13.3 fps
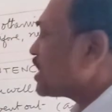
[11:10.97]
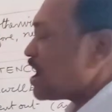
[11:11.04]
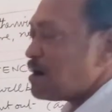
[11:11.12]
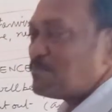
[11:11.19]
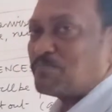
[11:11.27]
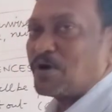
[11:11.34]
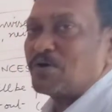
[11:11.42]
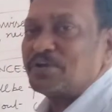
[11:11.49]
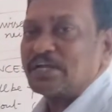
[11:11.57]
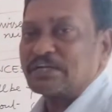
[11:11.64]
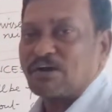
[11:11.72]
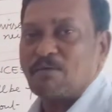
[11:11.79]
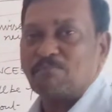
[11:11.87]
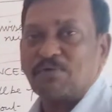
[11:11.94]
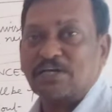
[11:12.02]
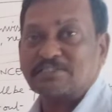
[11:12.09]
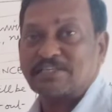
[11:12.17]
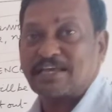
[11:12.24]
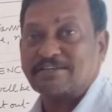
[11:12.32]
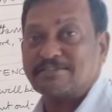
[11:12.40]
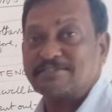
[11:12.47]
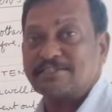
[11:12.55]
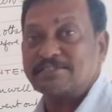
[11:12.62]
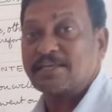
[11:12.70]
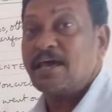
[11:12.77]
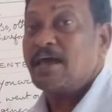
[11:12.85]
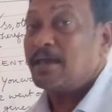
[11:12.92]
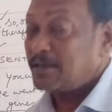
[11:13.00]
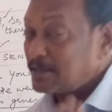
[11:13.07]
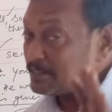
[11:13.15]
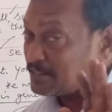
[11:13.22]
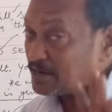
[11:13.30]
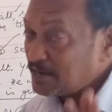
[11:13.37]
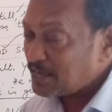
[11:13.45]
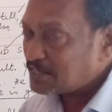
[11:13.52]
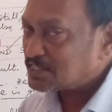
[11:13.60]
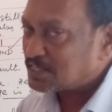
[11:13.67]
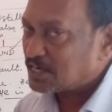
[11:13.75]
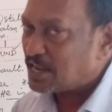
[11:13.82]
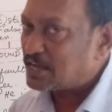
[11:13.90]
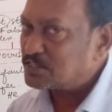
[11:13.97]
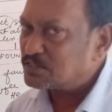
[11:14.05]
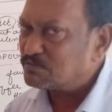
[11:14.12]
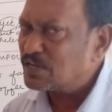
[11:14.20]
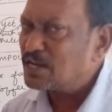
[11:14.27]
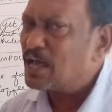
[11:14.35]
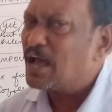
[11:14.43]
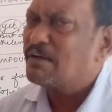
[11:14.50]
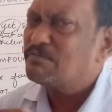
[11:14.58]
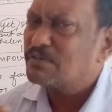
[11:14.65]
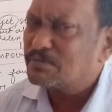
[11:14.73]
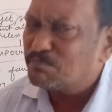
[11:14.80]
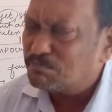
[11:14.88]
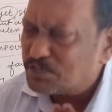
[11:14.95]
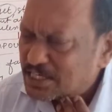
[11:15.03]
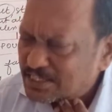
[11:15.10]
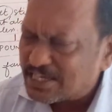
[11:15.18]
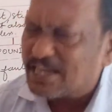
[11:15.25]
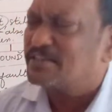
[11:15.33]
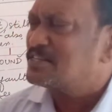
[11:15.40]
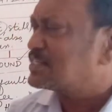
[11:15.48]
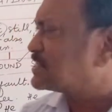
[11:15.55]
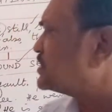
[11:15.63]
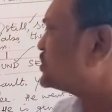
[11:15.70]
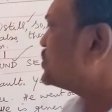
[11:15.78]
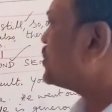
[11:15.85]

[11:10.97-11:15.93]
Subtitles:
compound and complex sentences. In the next class, we will have a detailed discussion